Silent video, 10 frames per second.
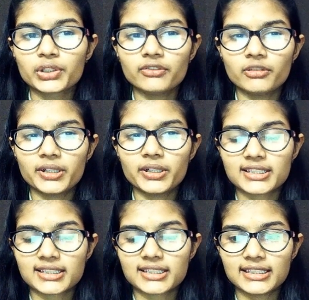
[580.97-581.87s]
Further, we'll be
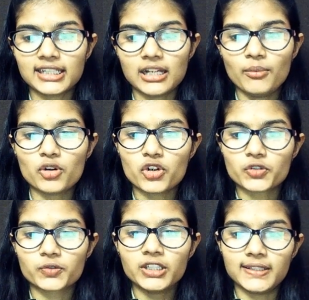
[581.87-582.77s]
discussing up
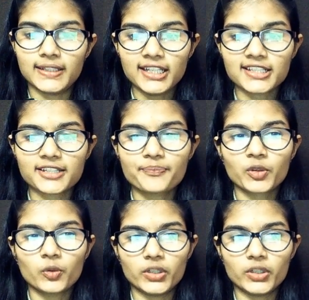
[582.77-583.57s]
onto the next